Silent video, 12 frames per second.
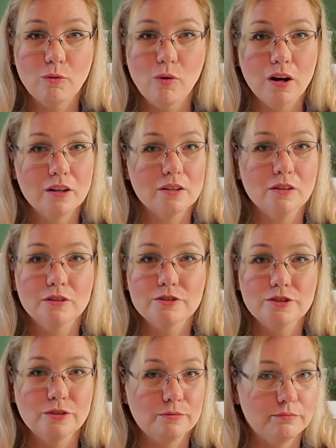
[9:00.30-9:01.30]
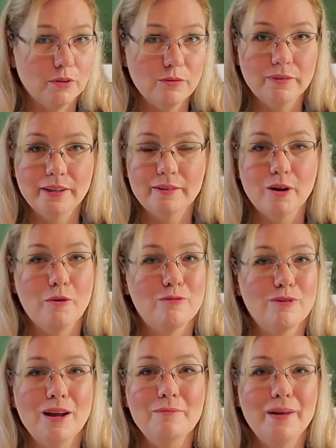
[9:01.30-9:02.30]
water culture, and go
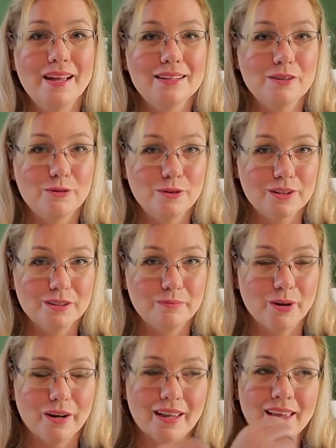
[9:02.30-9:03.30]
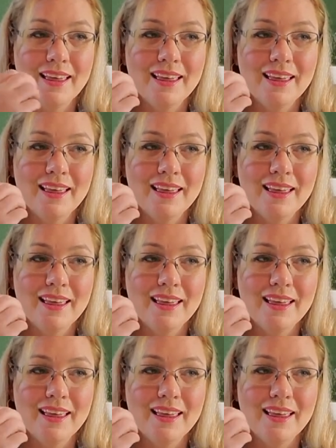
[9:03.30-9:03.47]
right back to orchid bark.